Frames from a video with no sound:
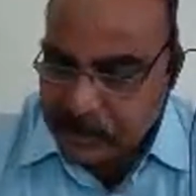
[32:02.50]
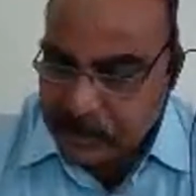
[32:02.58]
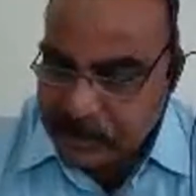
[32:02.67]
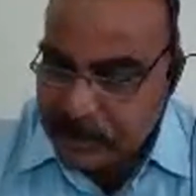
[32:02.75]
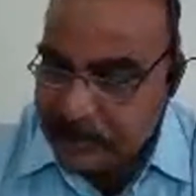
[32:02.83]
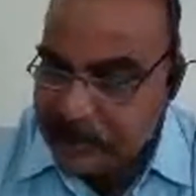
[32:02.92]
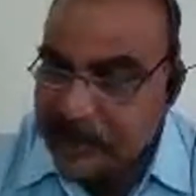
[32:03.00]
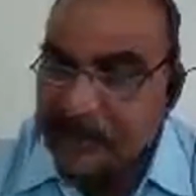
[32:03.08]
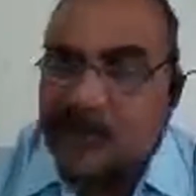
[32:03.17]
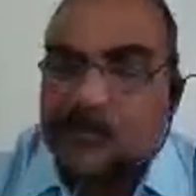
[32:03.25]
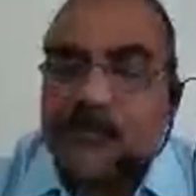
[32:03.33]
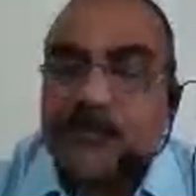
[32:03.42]
etc.,
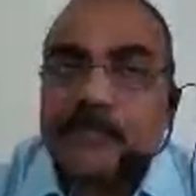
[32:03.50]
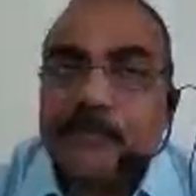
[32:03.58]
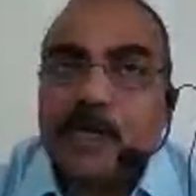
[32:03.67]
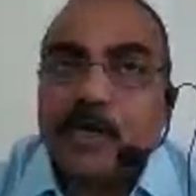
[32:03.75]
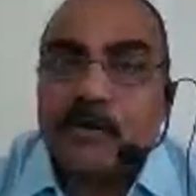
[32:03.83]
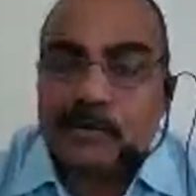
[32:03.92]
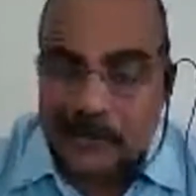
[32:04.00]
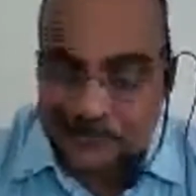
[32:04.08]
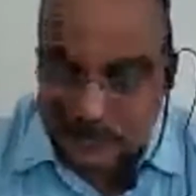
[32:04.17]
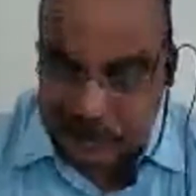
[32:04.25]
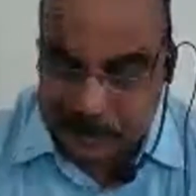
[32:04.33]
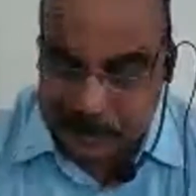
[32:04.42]
for prolonged
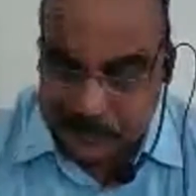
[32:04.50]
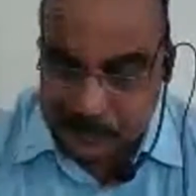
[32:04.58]
period.